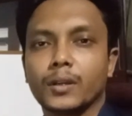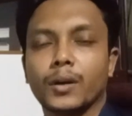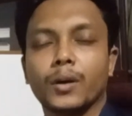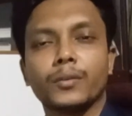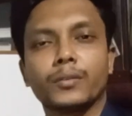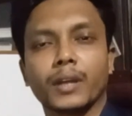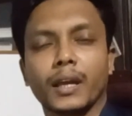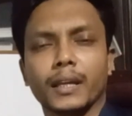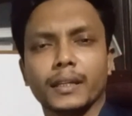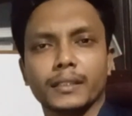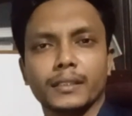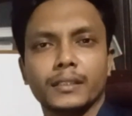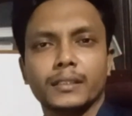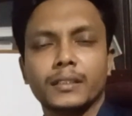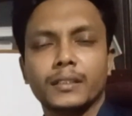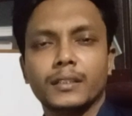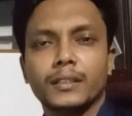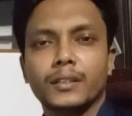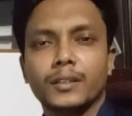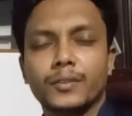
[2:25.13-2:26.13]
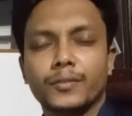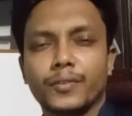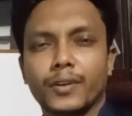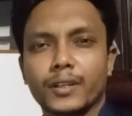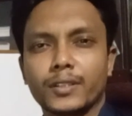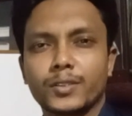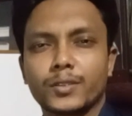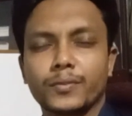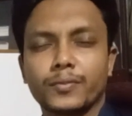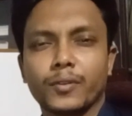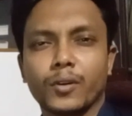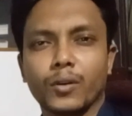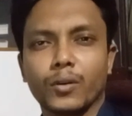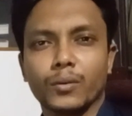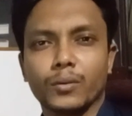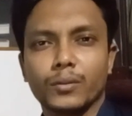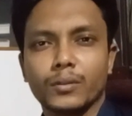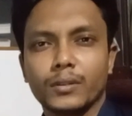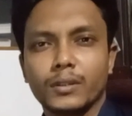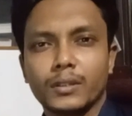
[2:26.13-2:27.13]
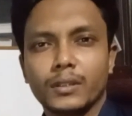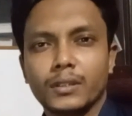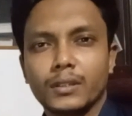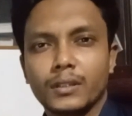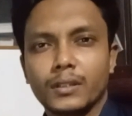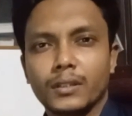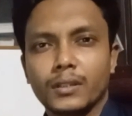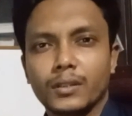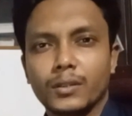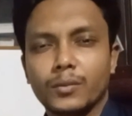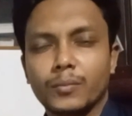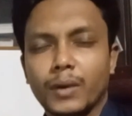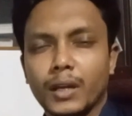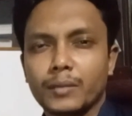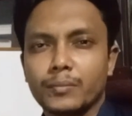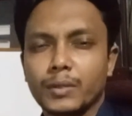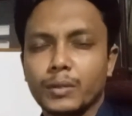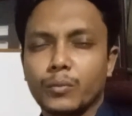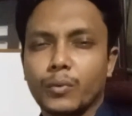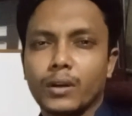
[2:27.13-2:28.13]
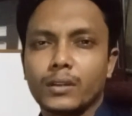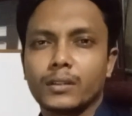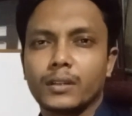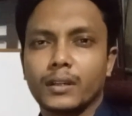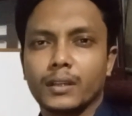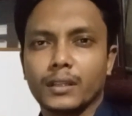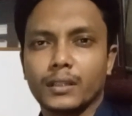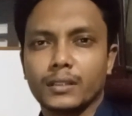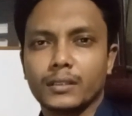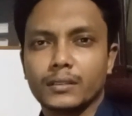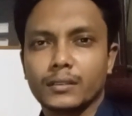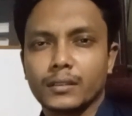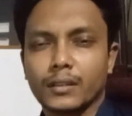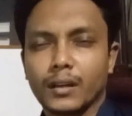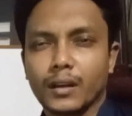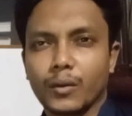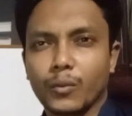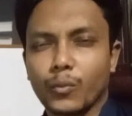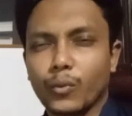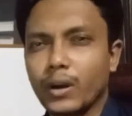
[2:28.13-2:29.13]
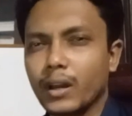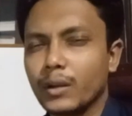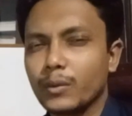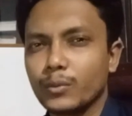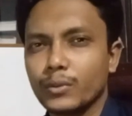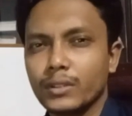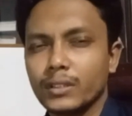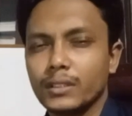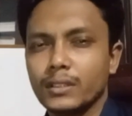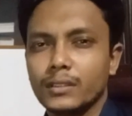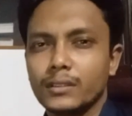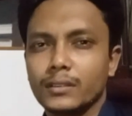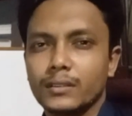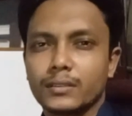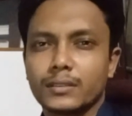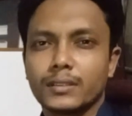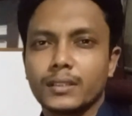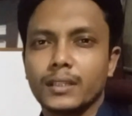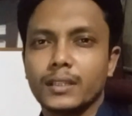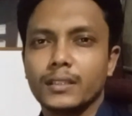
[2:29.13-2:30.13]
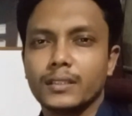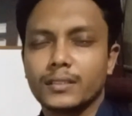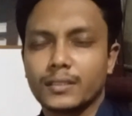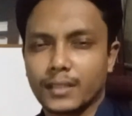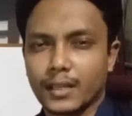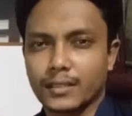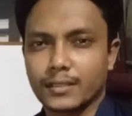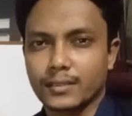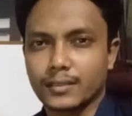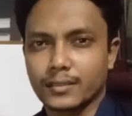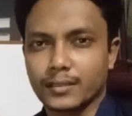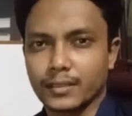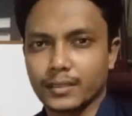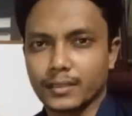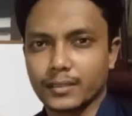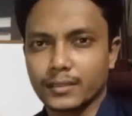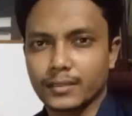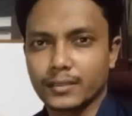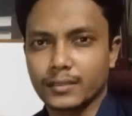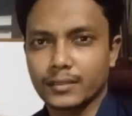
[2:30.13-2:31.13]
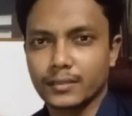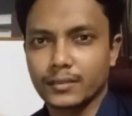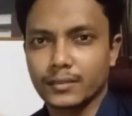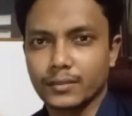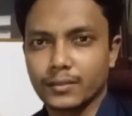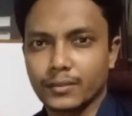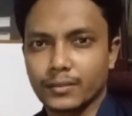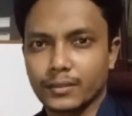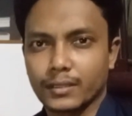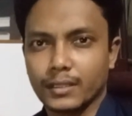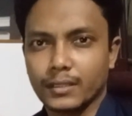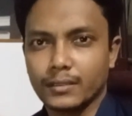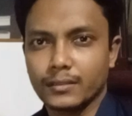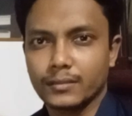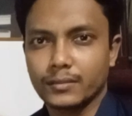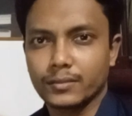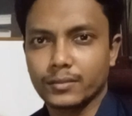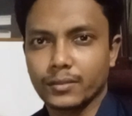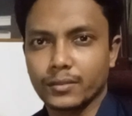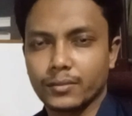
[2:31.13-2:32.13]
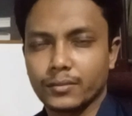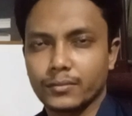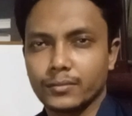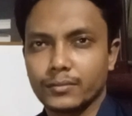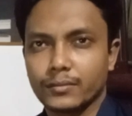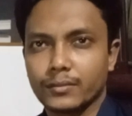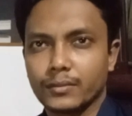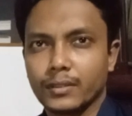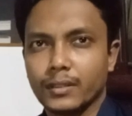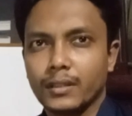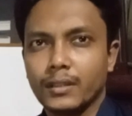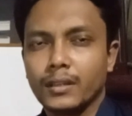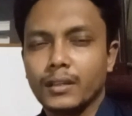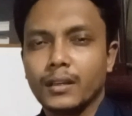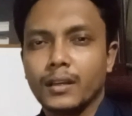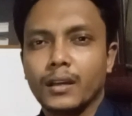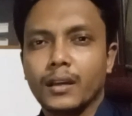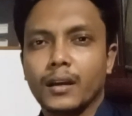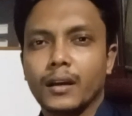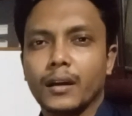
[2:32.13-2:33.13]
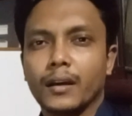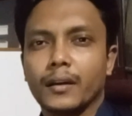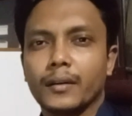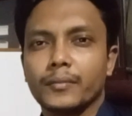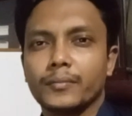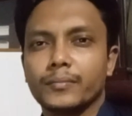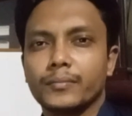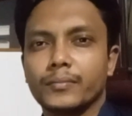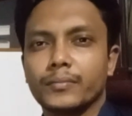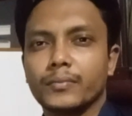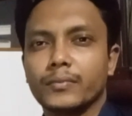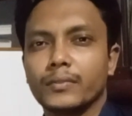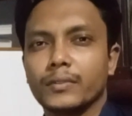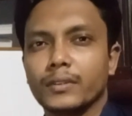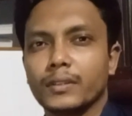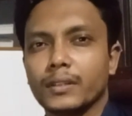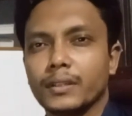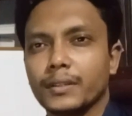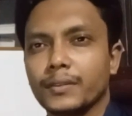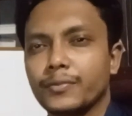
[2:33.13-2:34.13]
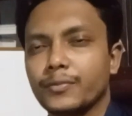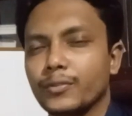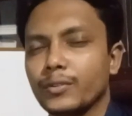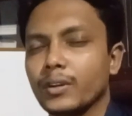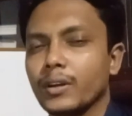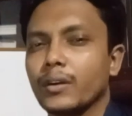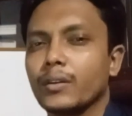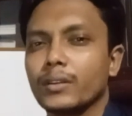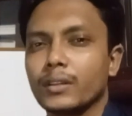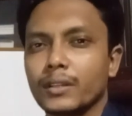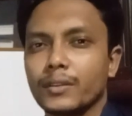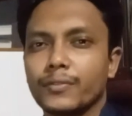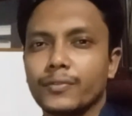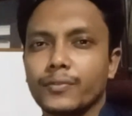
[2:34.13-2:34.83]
Okay, first of all, you might be wondering where we see statistics. Okay, so uh, if you are